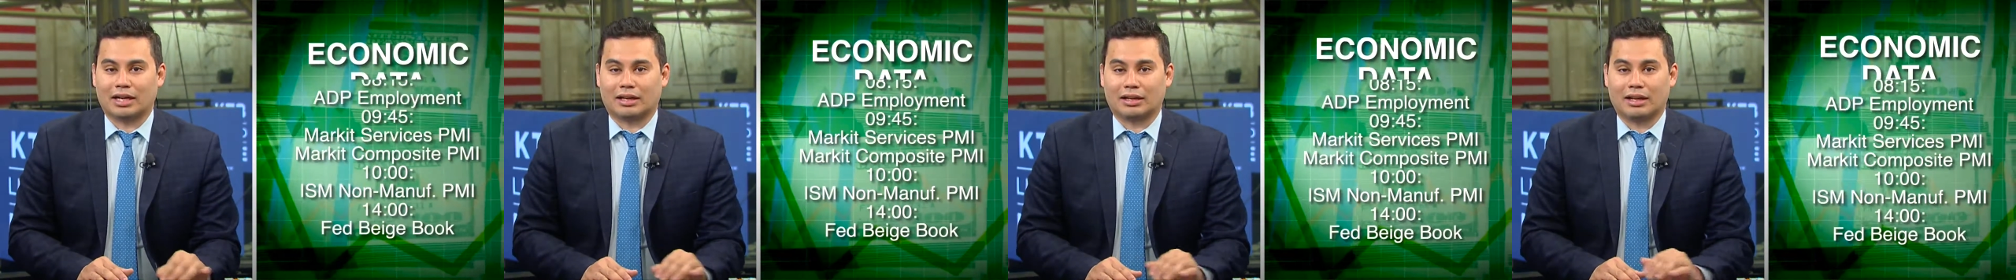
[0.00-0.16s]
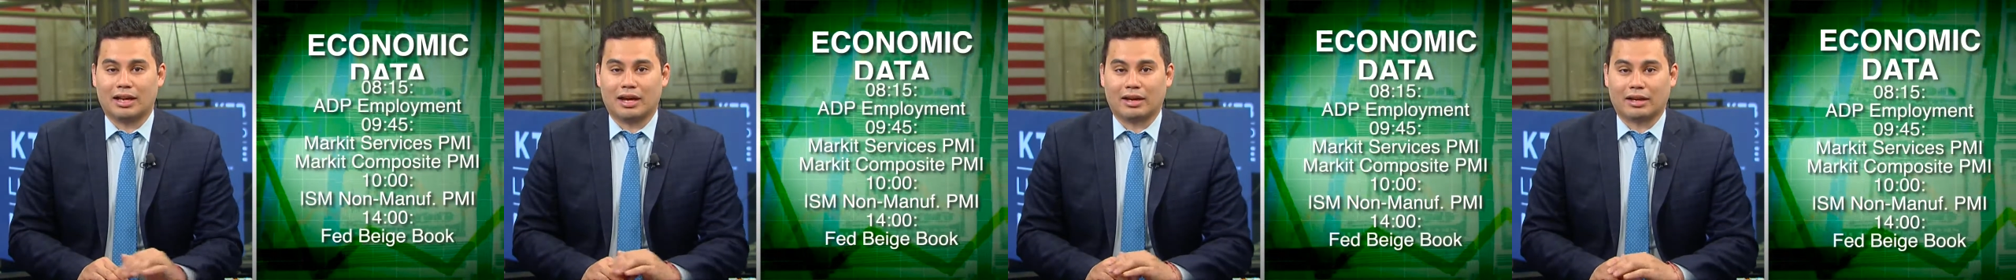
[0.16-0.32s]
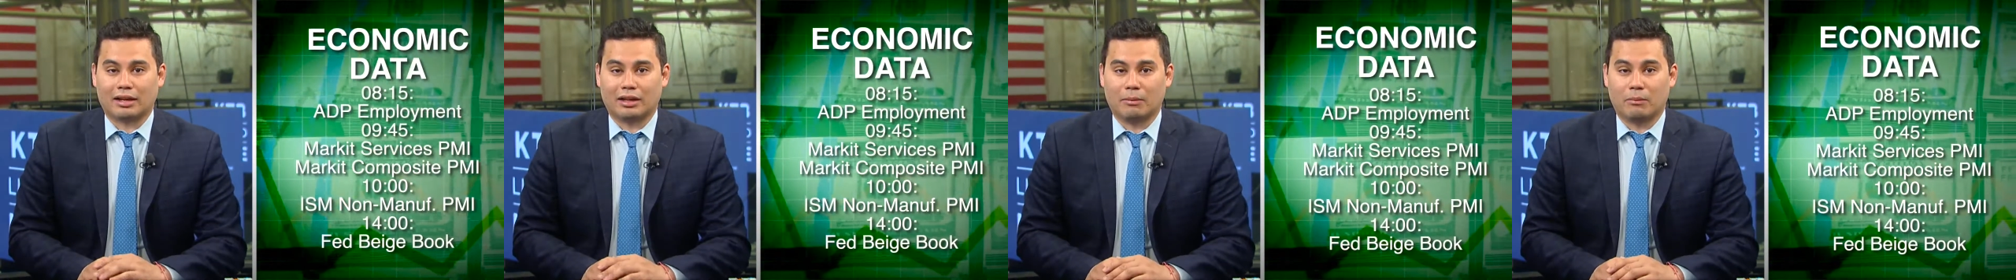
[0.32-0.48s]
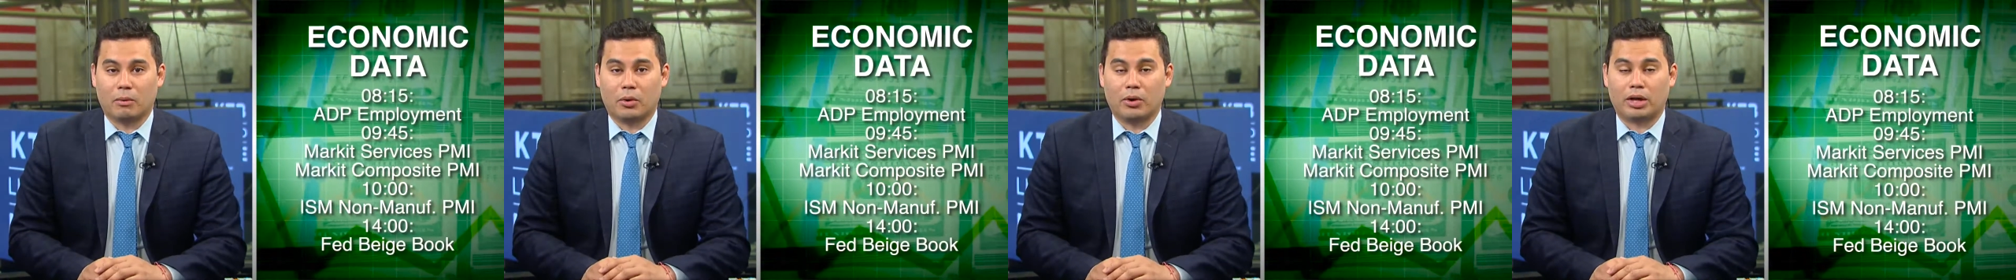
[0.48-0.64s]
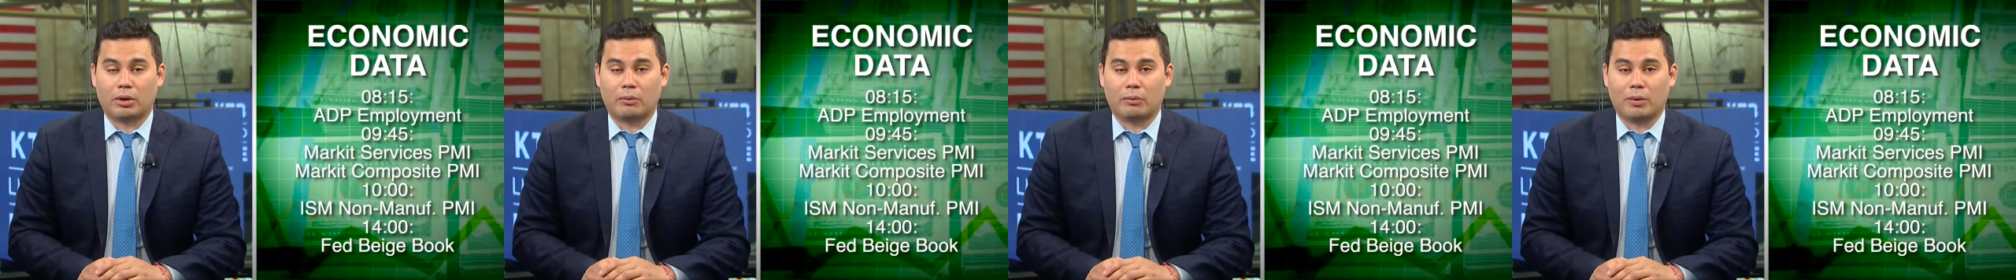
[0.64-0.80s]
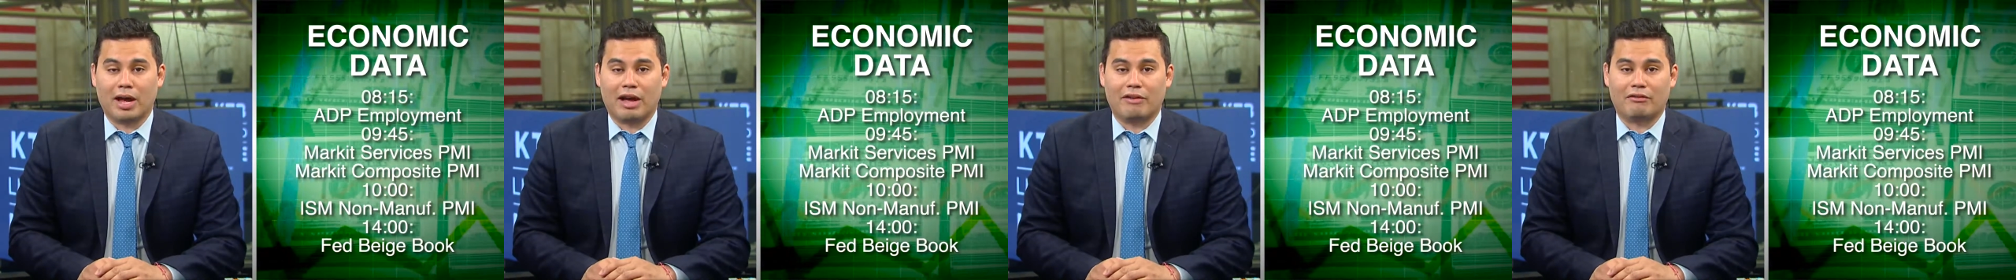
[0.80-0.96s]
o'clock in the
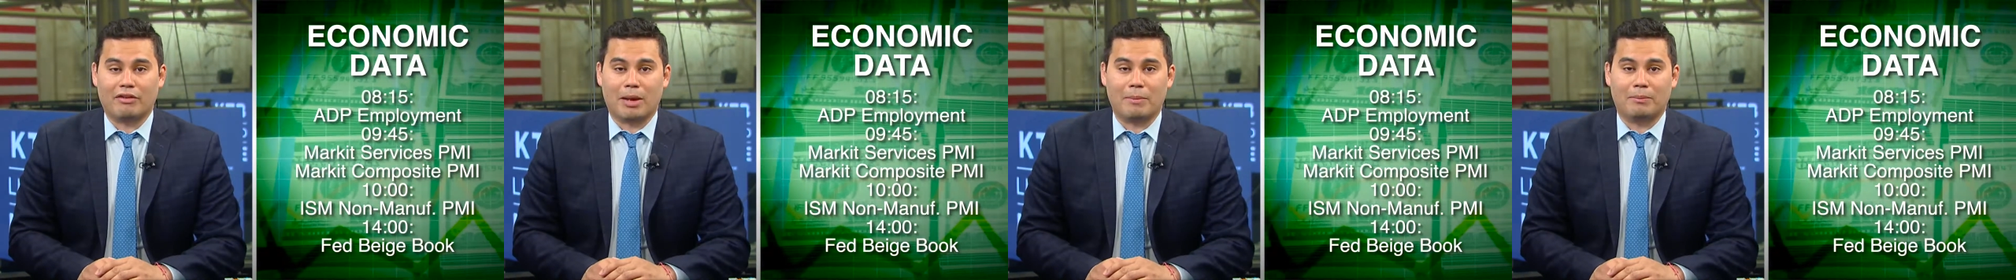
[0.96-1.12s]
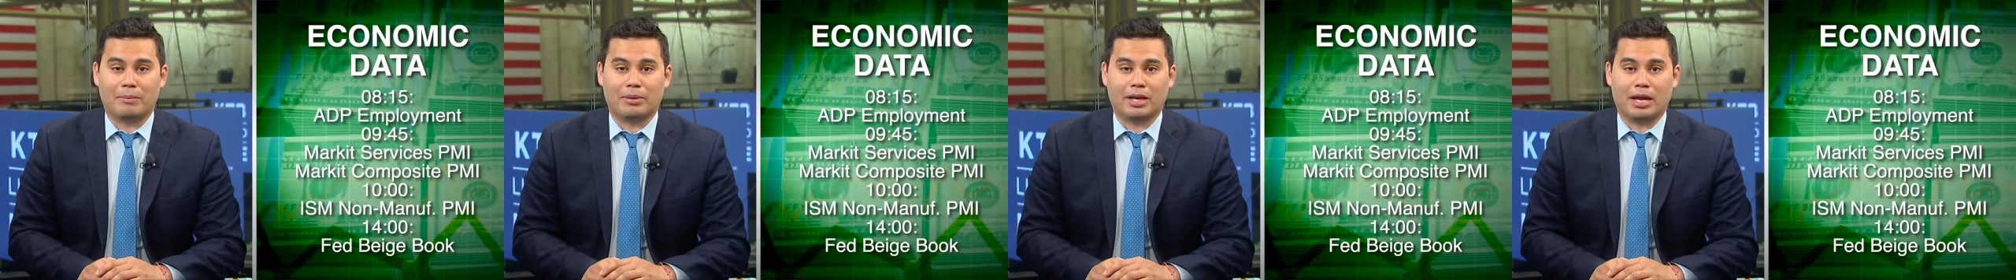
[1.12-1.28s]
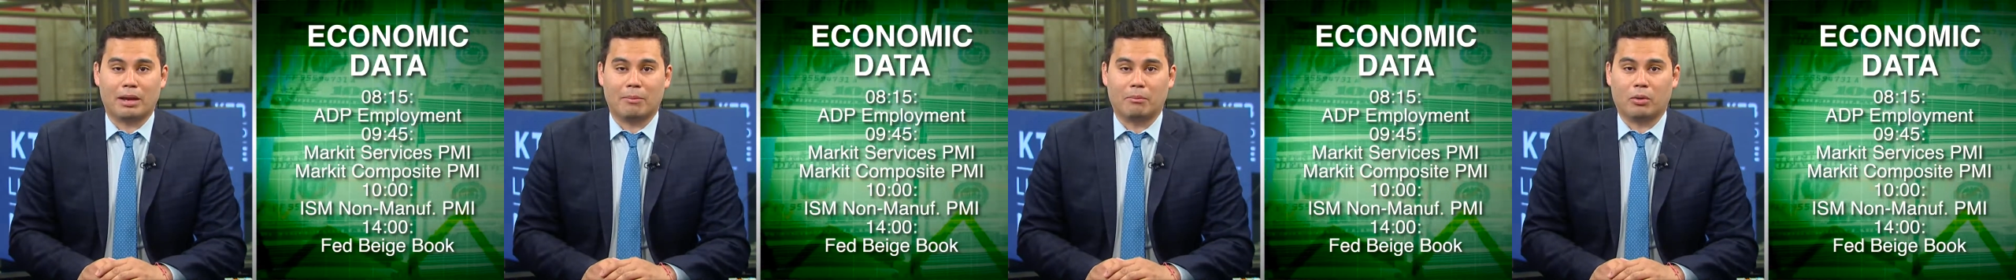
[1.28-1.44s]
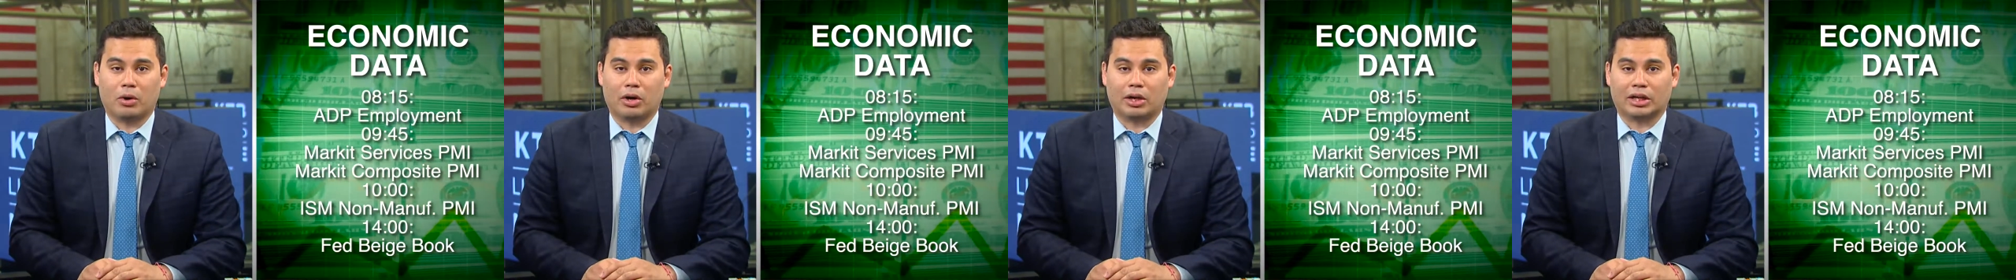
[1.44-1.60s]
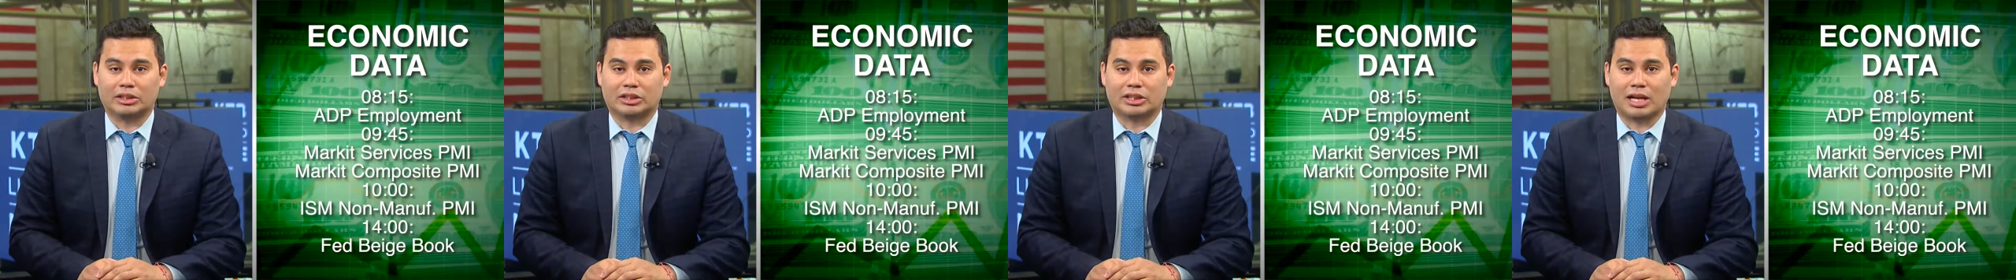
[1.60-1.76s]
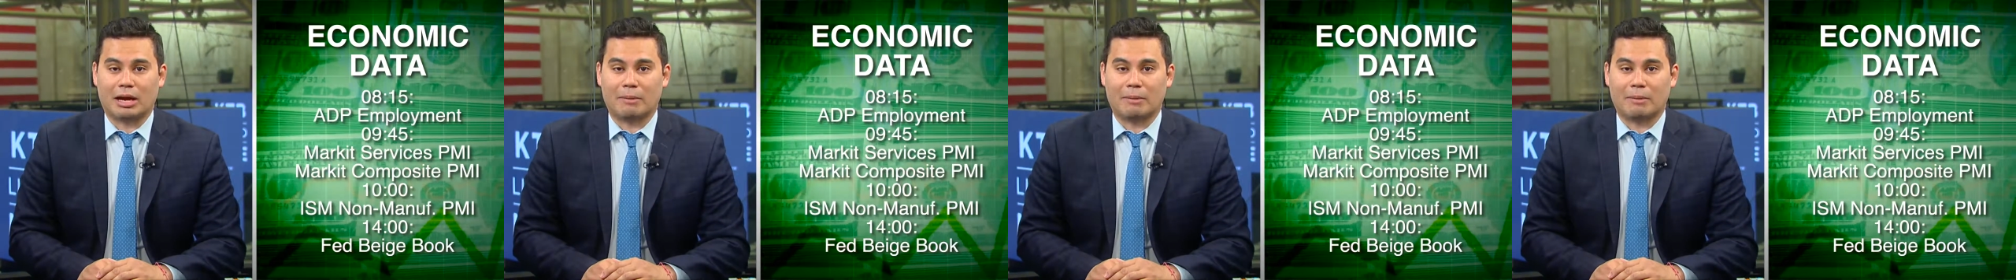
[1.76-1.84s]
morning, we have MBA mortgage